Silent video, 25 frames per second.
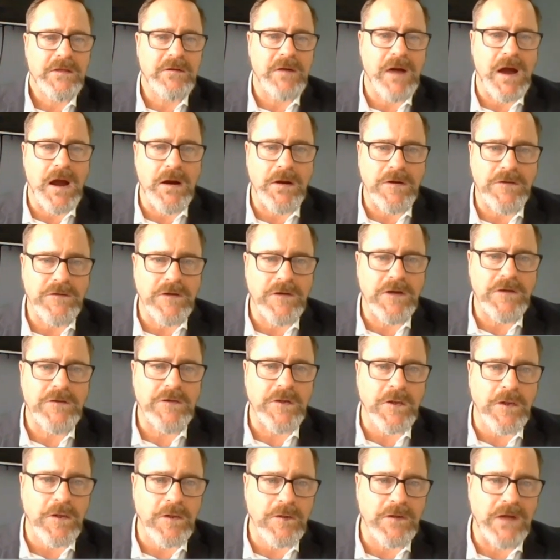There are
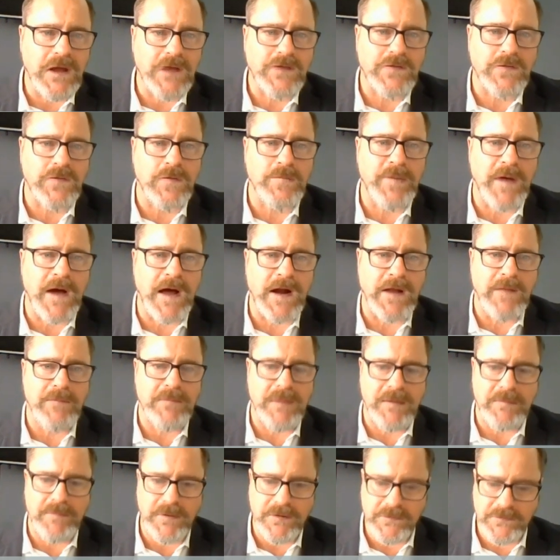indeed 2 National
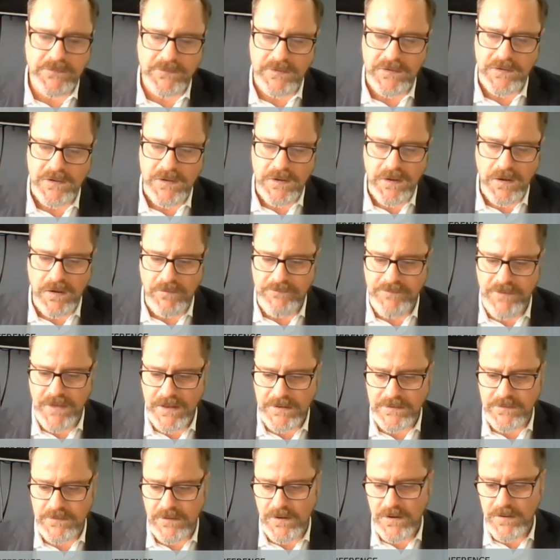Party members of
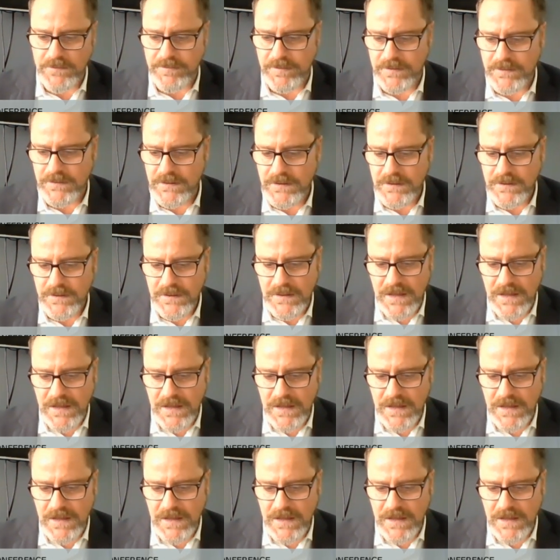that group